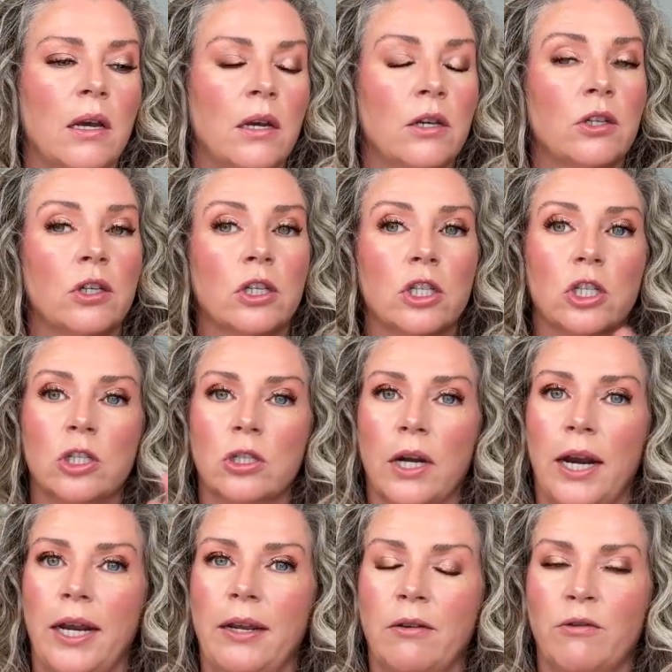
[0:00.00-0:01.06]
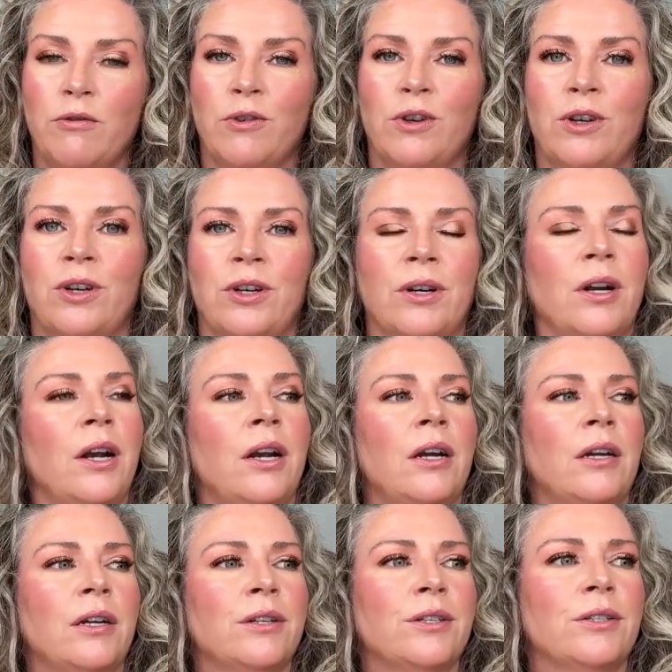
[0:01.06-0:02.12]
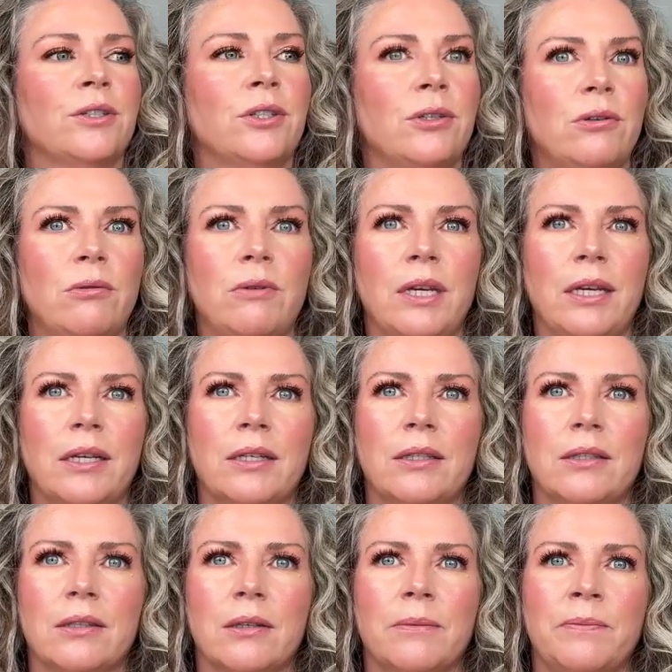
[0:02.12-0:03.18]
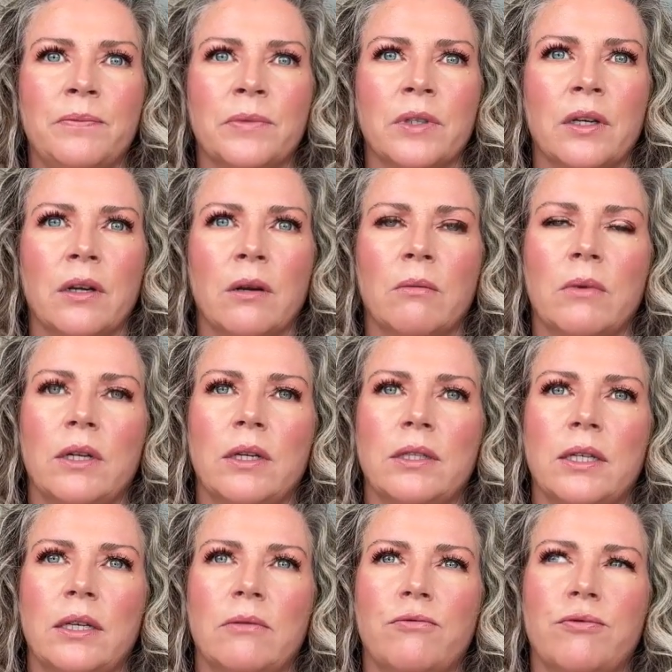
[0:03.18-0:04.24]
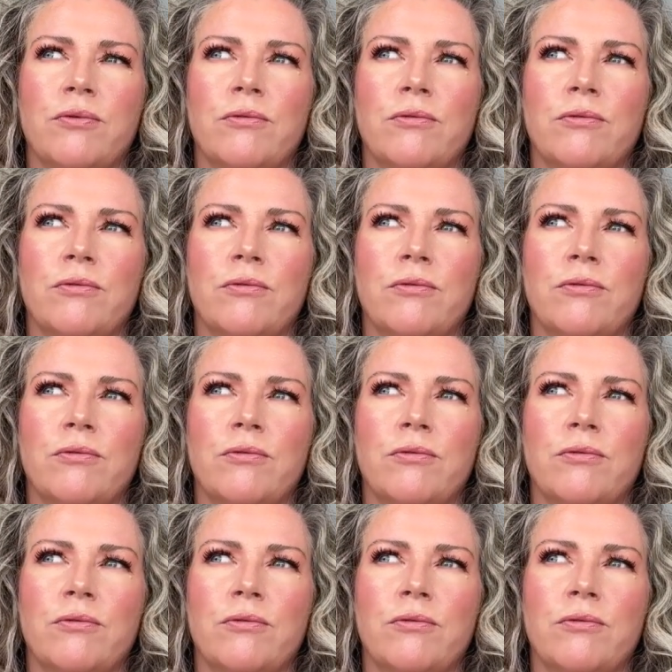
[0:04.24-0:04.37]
straight for two weeks. What is it?